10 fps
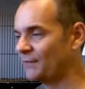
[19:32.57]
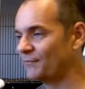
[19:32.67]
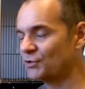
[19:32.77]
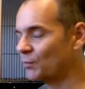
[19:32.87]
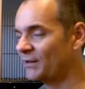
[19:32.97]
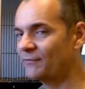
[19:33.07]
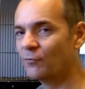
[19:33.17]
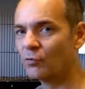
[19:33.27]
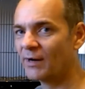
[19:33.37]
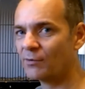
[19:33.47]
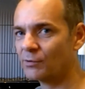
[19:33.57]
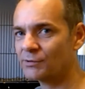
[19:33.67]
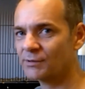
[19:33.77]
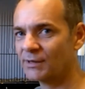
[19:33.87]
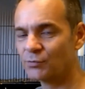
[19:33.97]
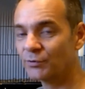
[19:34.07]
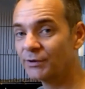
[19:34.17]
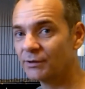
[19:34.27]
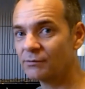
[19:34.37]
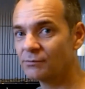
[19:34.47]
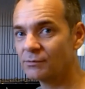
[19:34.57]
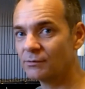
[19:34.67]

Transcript: for 24 hours. That's all you do.